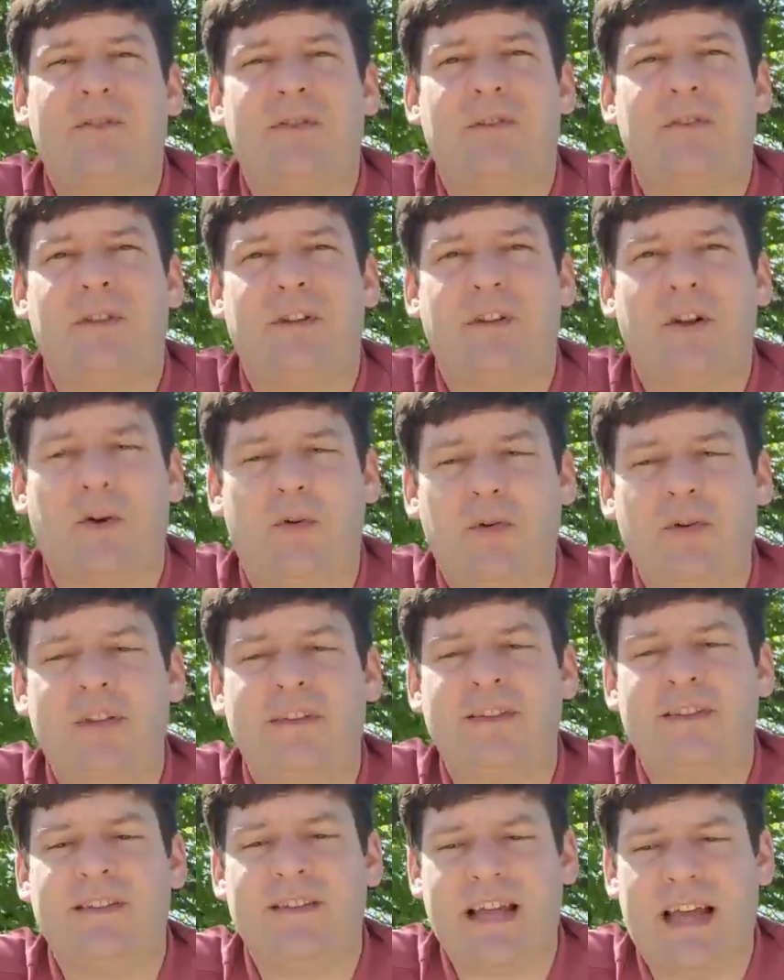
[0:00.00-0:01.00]
to the
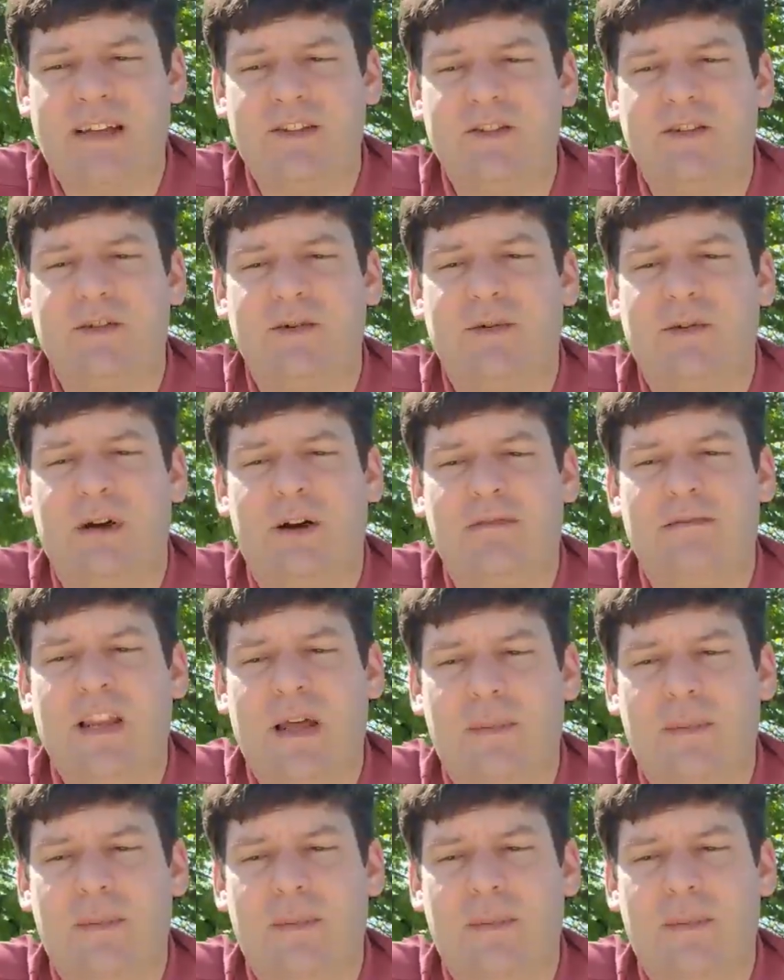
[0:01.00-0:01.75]
golden statue of